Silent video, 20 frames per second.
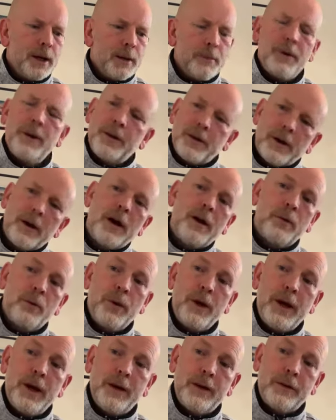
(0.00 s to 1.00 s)
But there
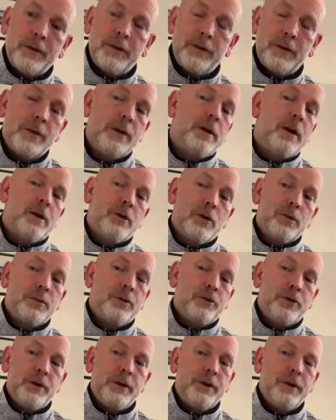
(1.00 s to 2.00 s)
are ways and there are
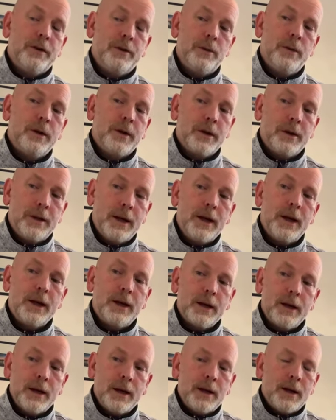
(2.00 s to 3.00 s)
opportunities that we can
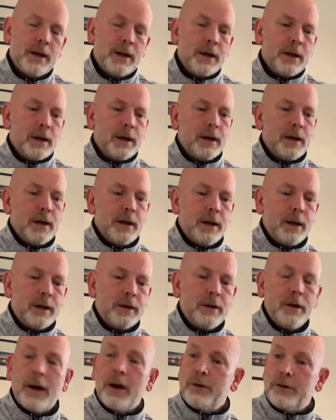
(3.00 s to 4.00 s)
take
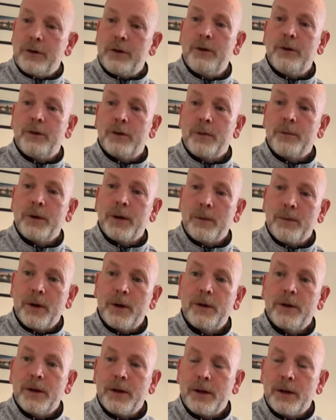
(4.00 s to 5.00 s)
to actually do something
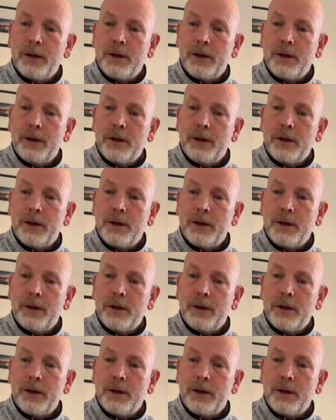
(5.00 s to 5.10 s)
about it.